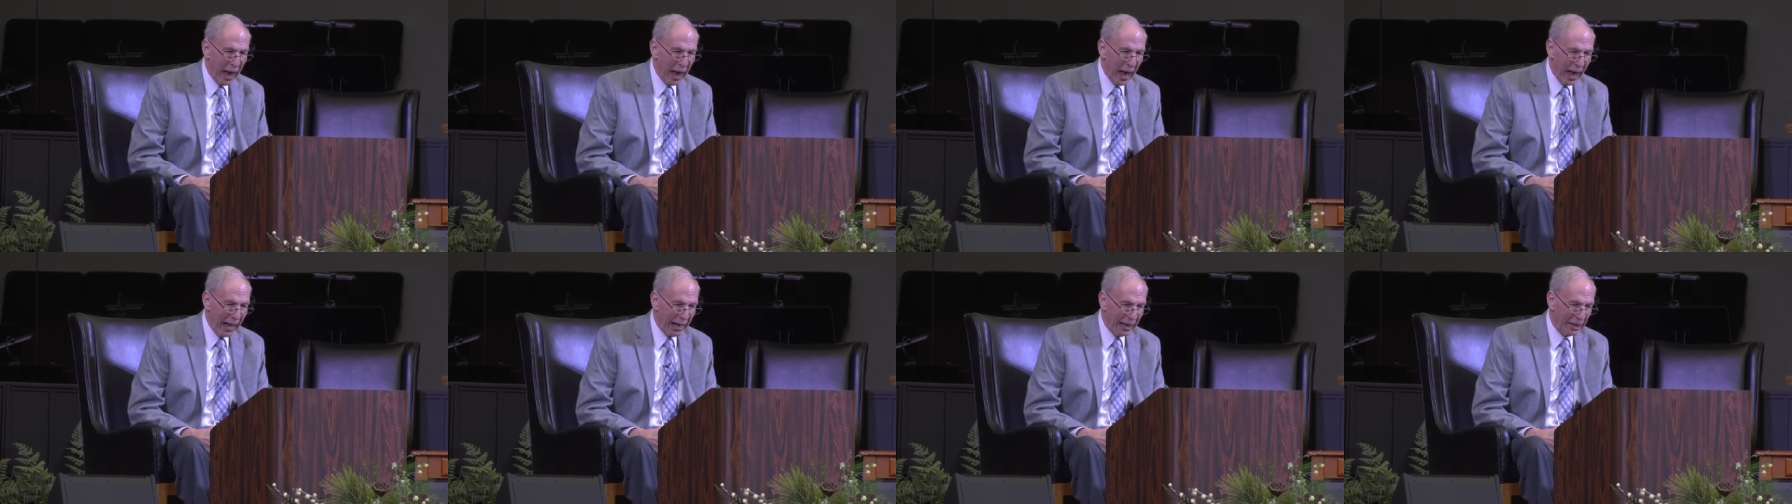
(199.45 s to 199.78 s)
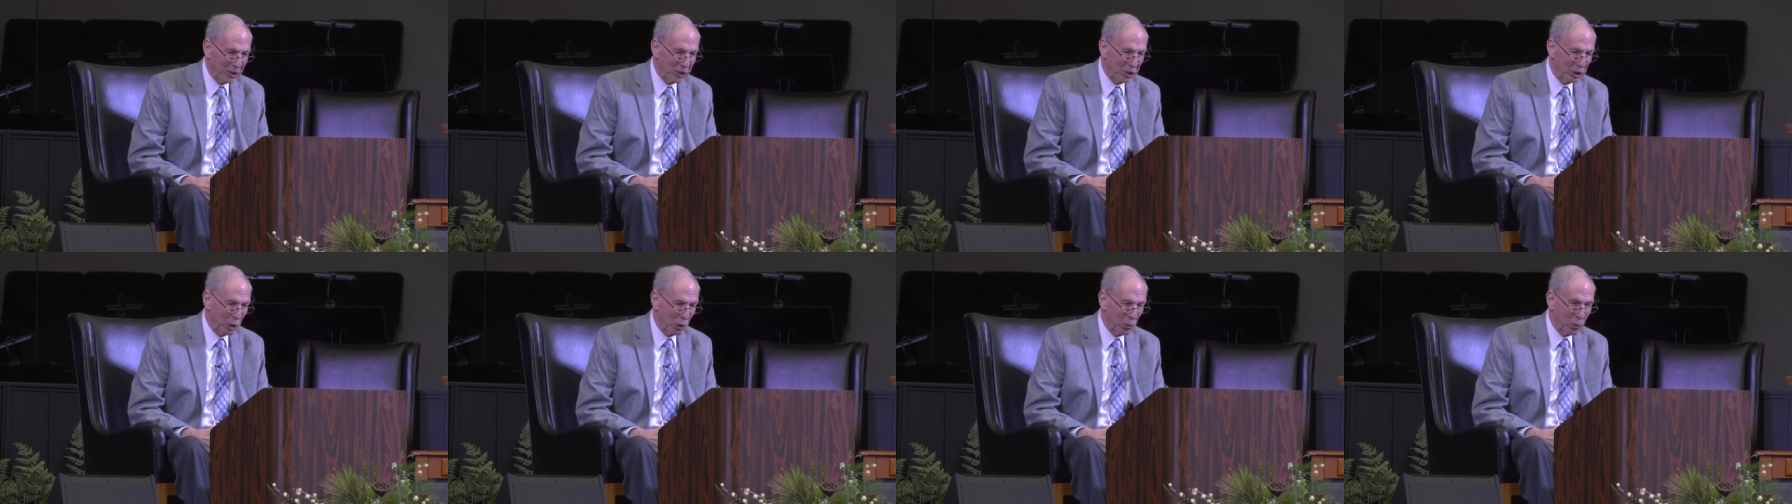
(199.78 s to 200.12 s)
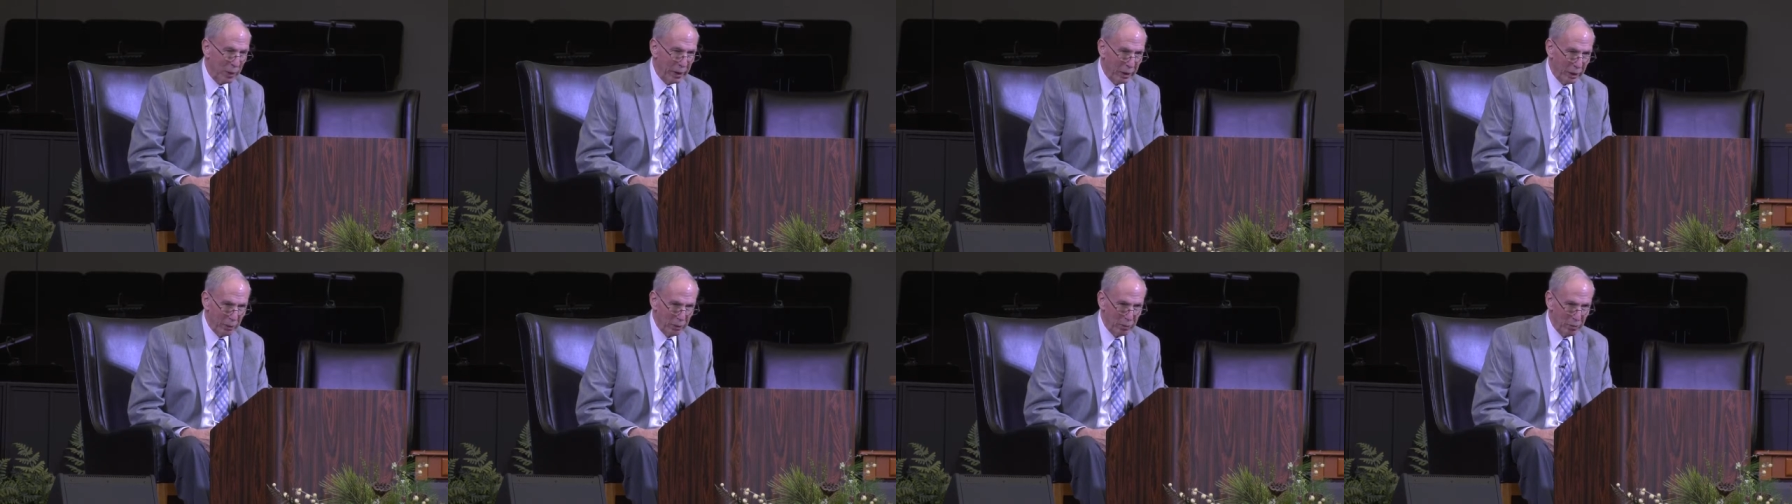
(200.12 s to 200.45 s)
And it's so
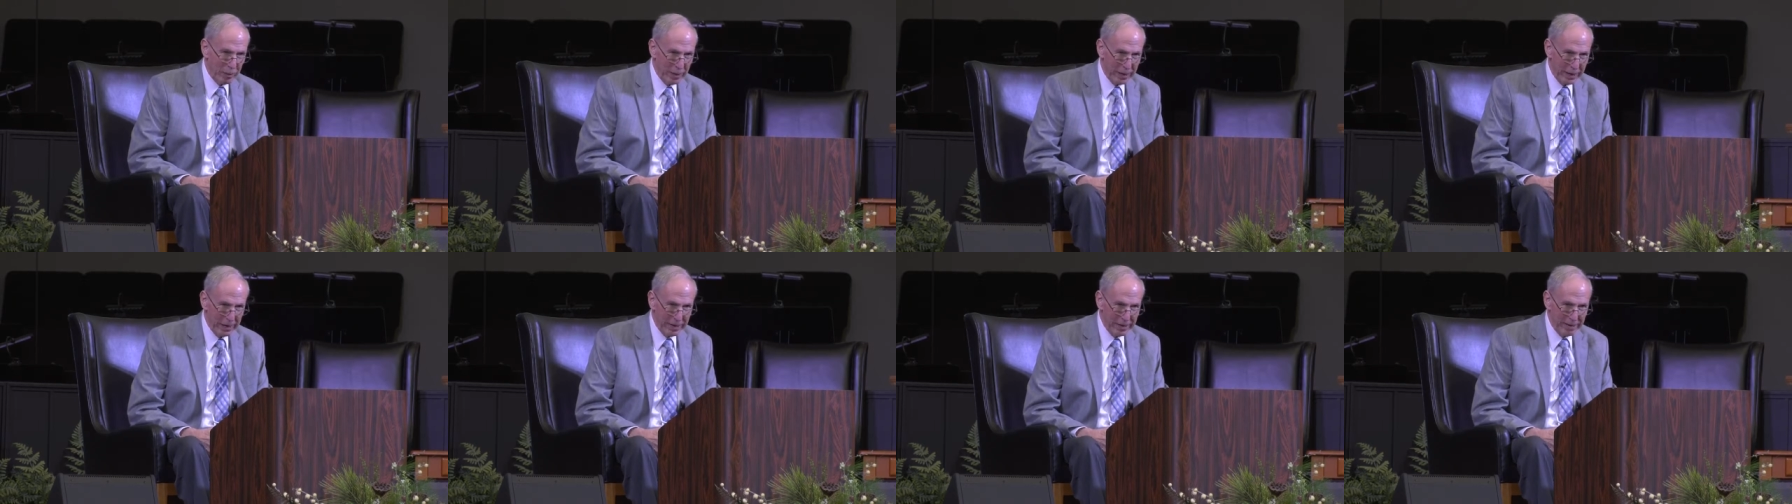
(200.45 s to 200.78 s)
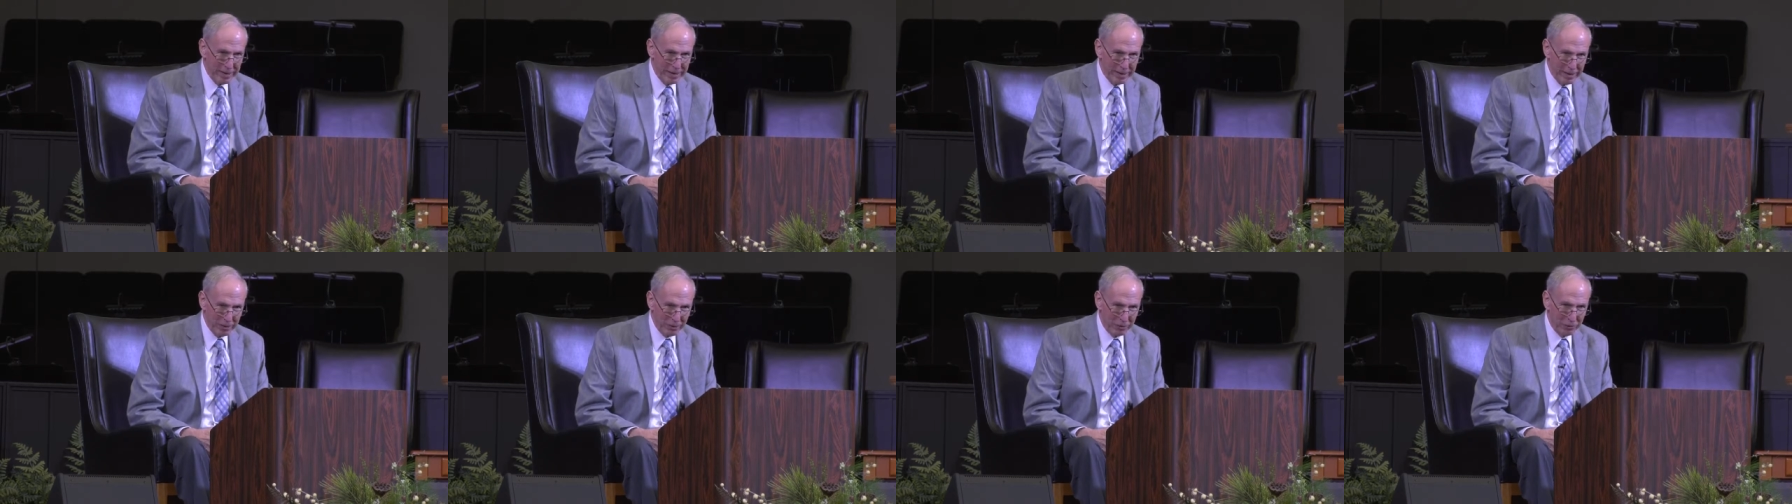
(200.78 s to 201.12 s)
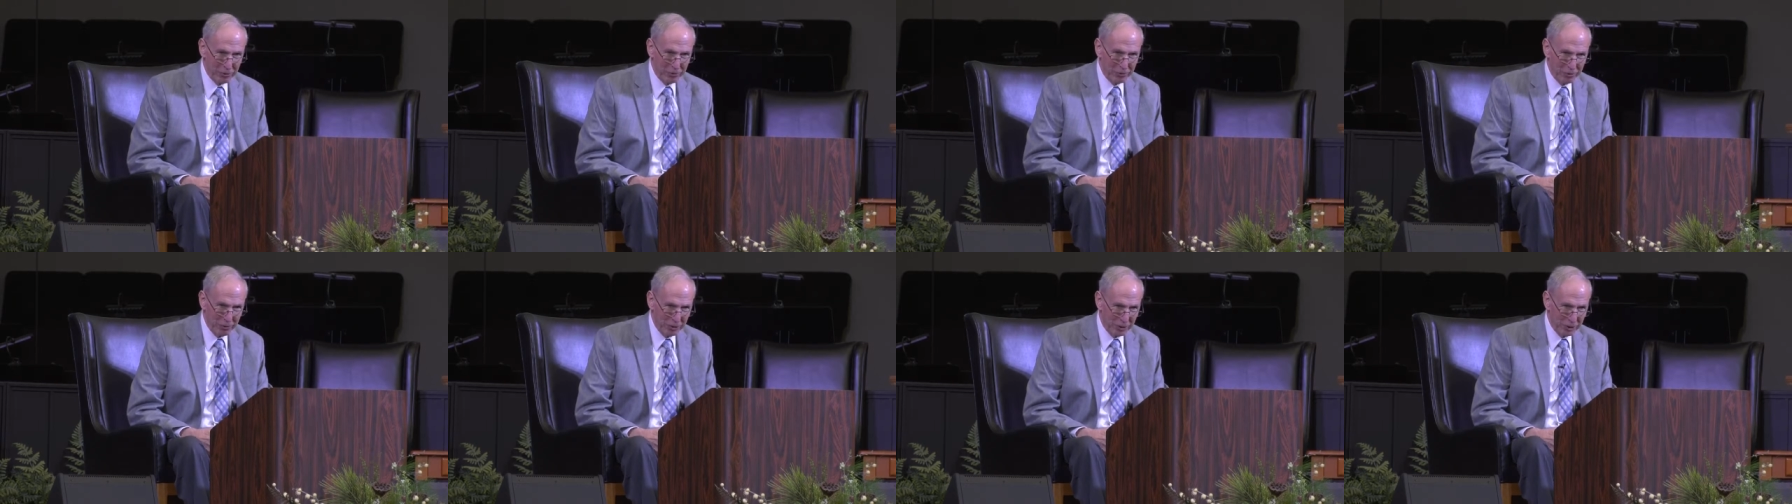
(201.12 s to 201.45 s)
we could read this
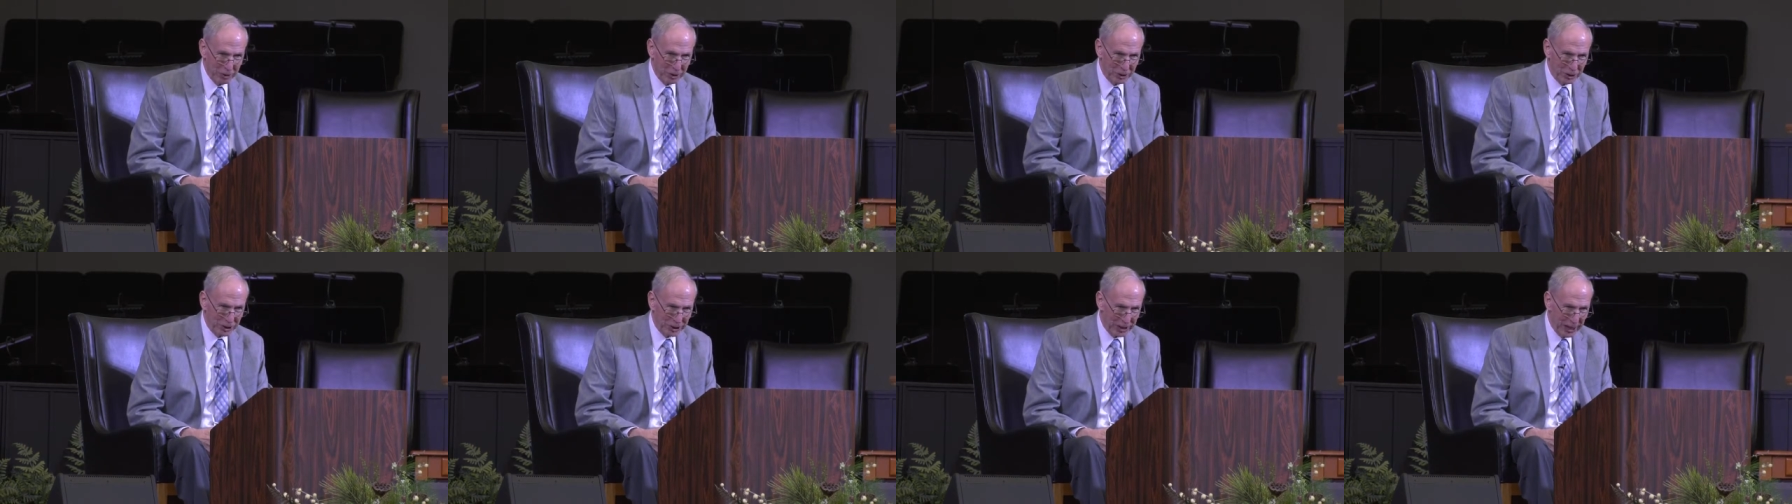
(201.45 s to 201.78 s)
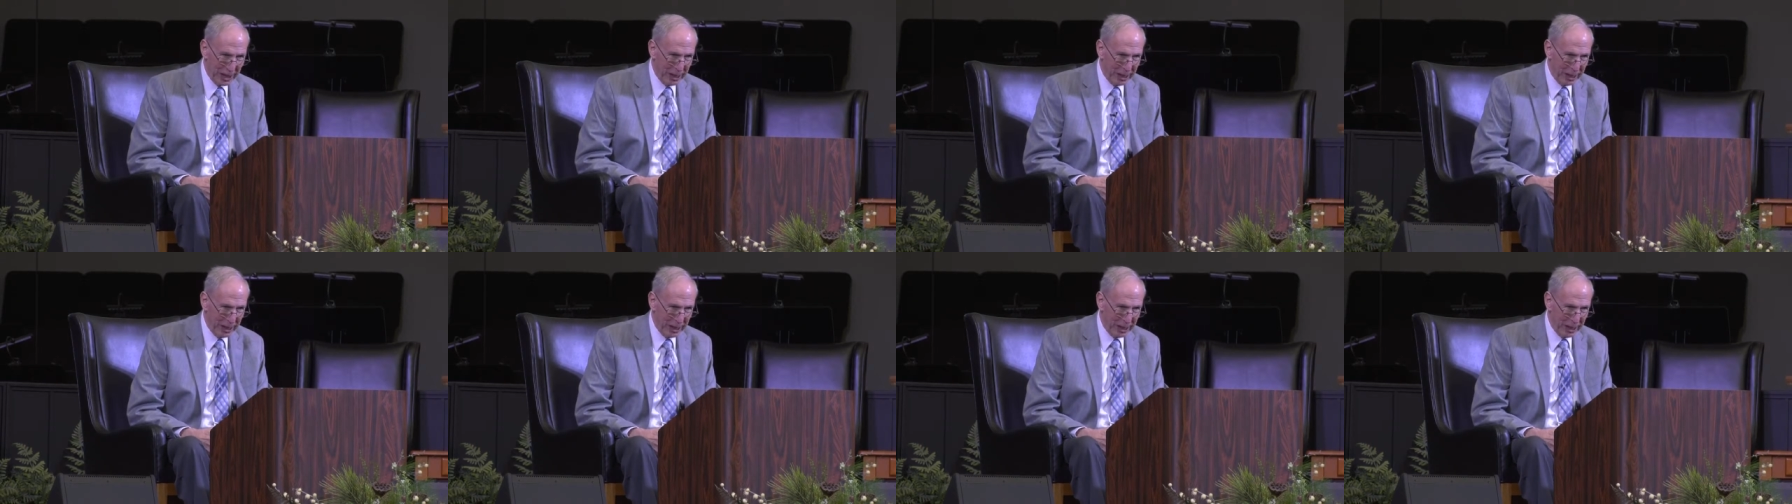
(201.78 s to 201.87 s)
verse.